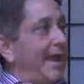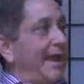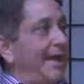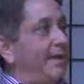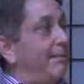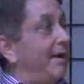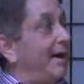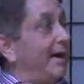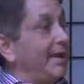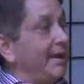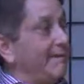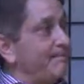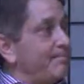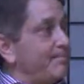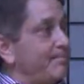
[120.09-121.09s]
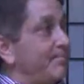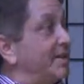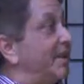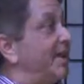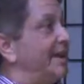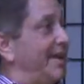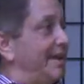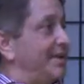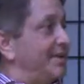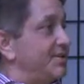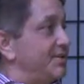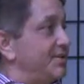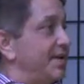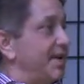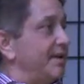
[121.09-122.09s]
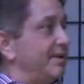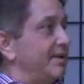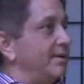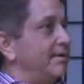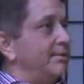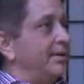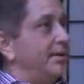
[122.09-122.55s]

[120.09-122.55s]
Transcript: anybody in any state. And